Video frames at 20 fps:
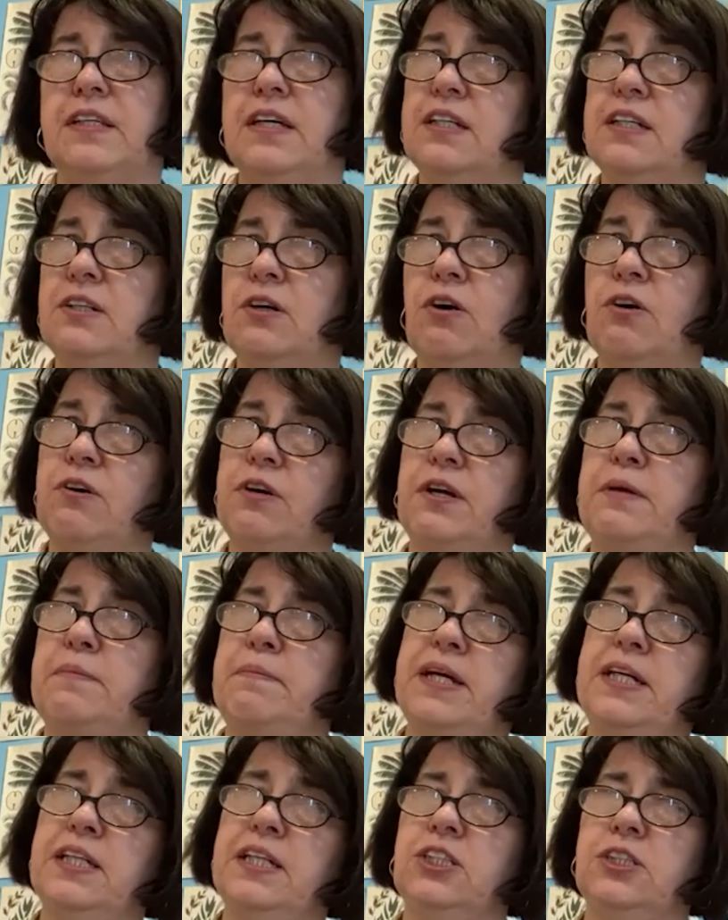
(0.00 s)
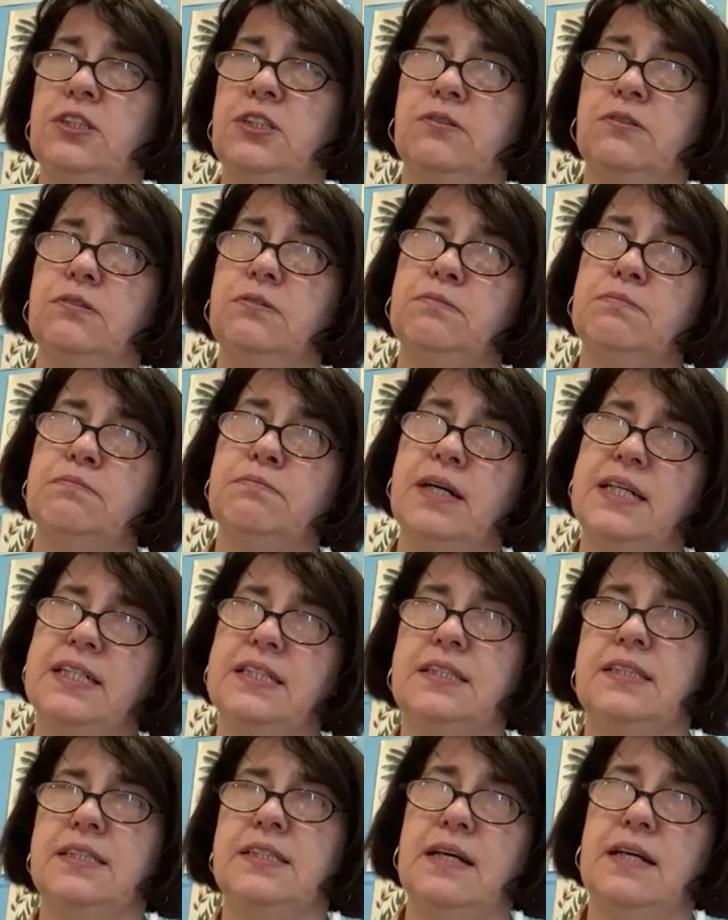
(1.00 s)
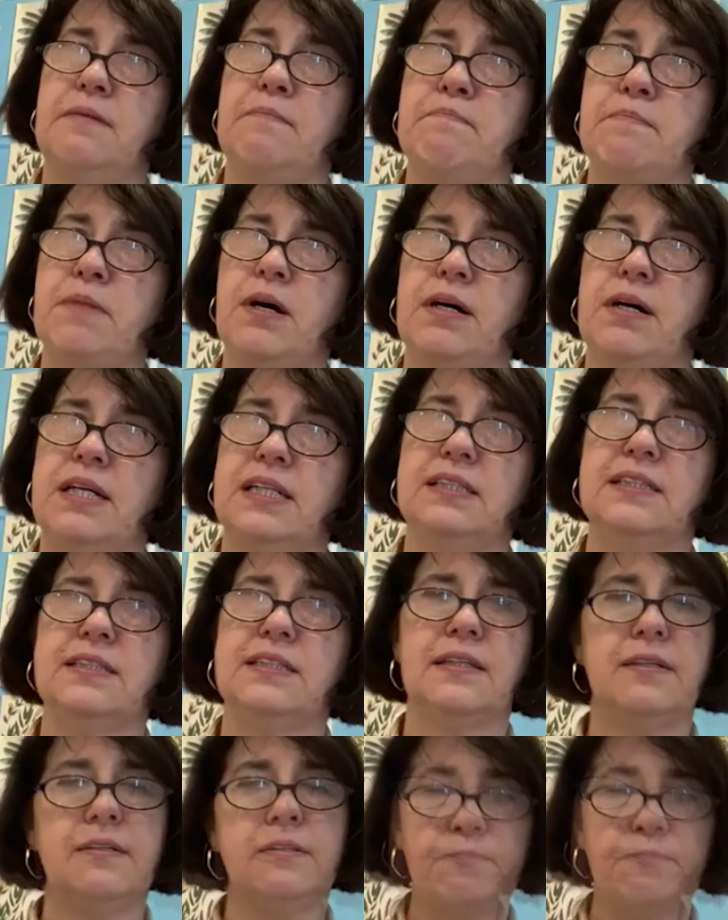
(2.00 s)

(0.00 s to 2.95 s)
an occupational mindset in mind.